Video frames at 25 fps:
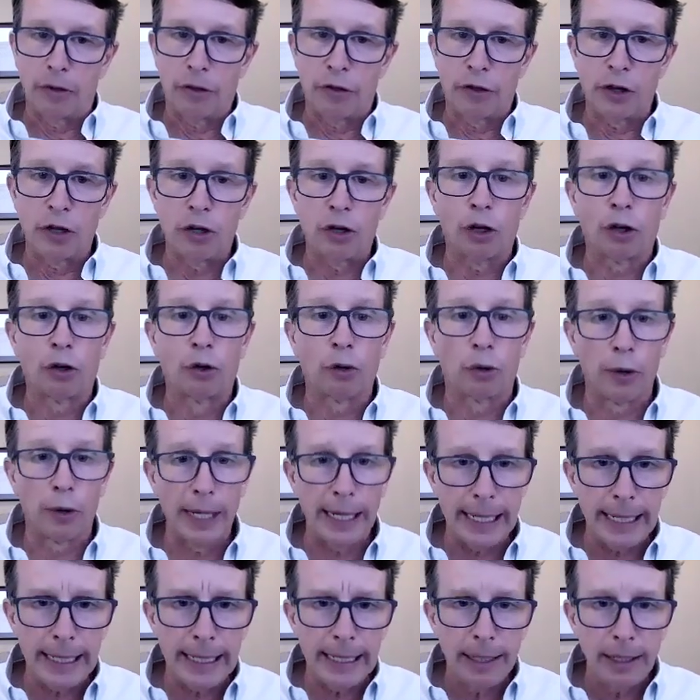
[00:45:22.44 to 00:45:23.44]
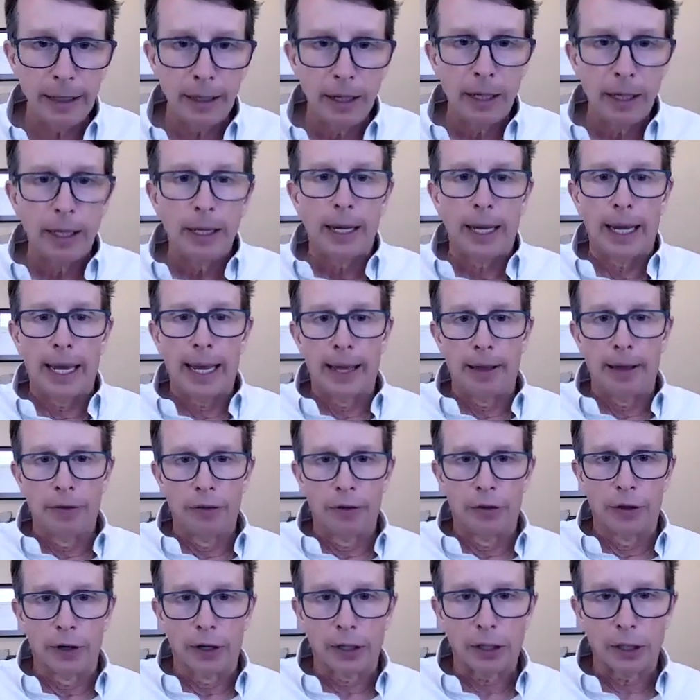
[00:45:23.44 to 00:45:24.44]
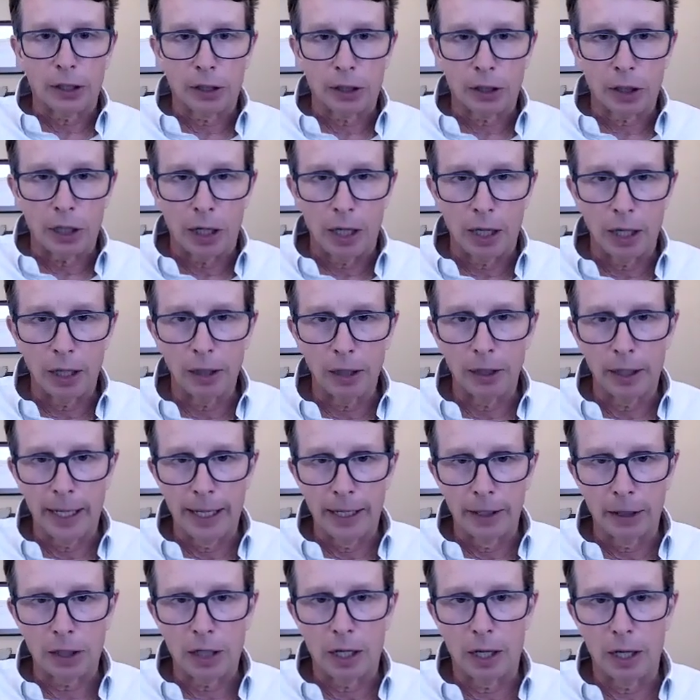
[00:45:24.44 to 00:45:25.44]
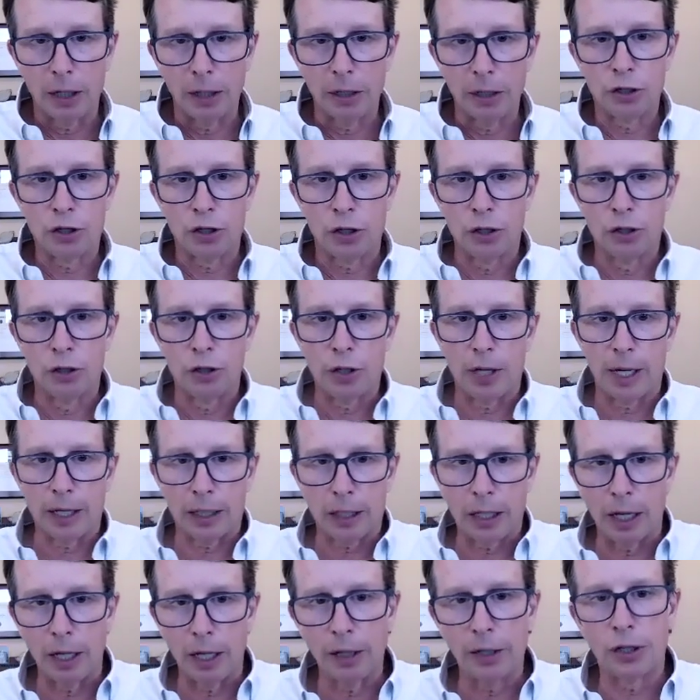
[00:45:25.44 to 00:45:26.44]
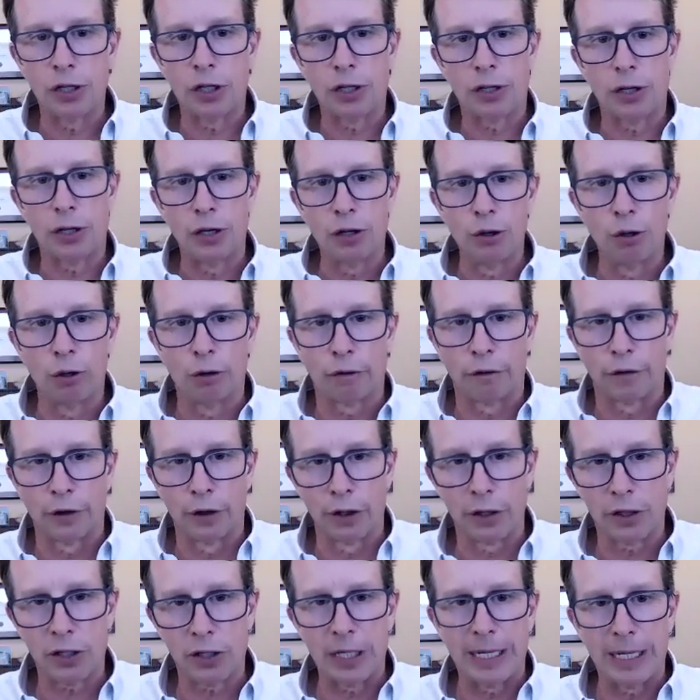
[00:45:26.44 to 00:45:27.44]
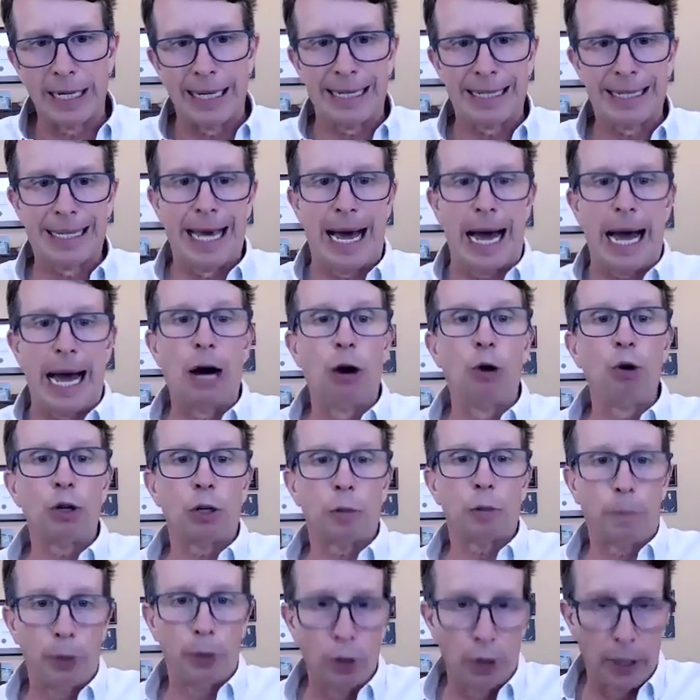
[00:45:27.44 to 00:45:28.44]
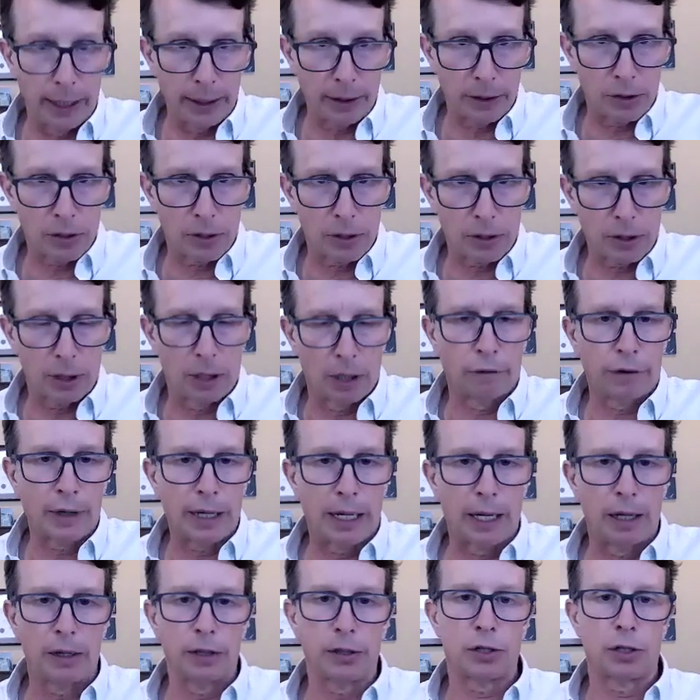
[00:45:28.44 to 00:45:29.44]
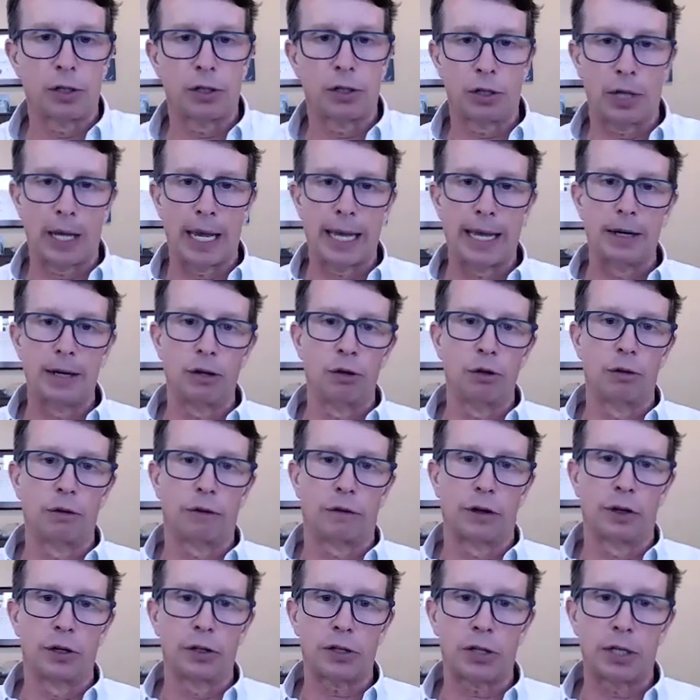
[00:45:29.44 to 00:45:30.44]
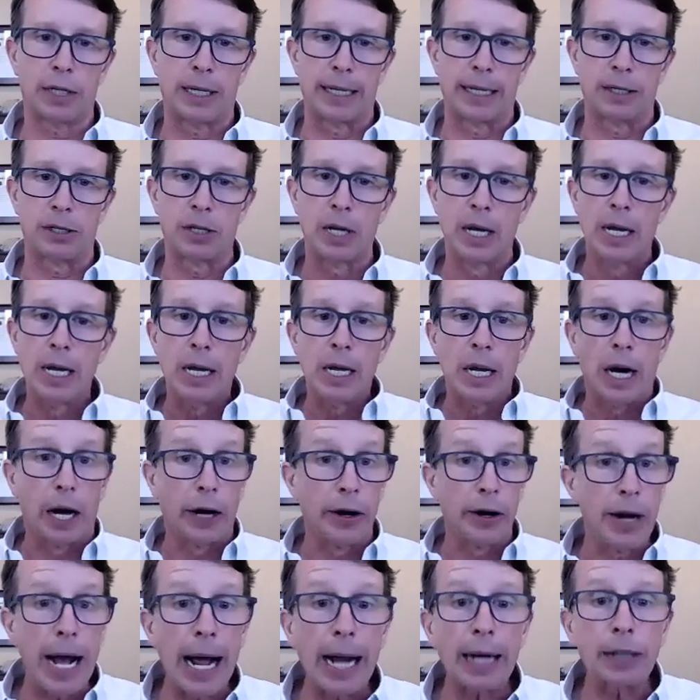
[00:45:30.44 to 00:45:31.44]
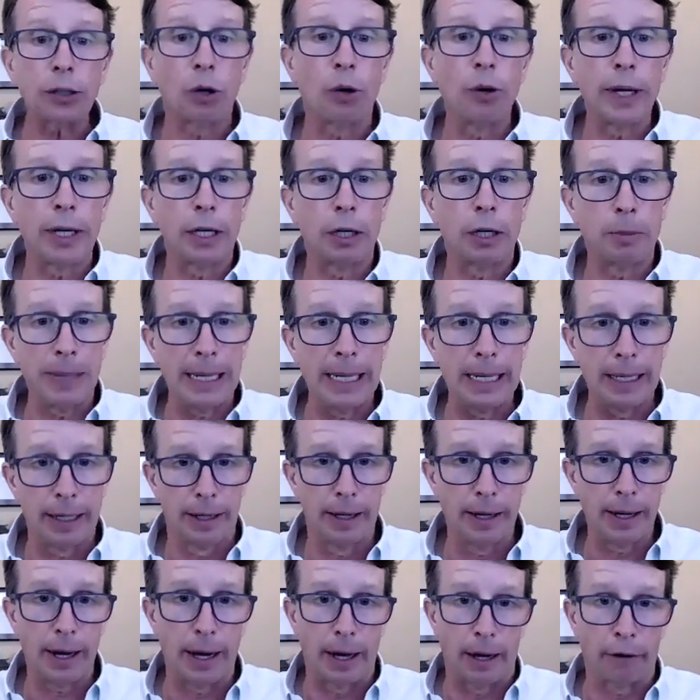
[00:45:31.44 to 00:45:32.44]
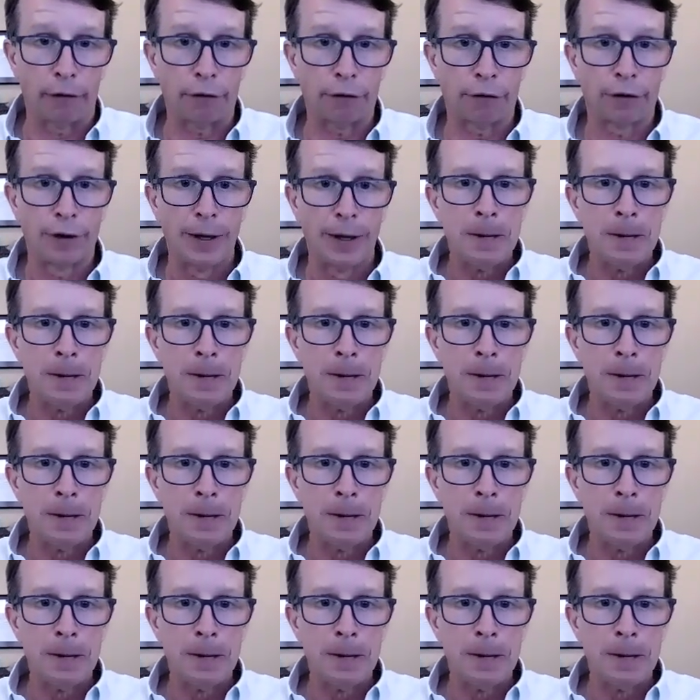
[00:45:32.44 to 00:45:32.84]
degree and the colleges and universities, the outputs of colleges and universities are not going to be enough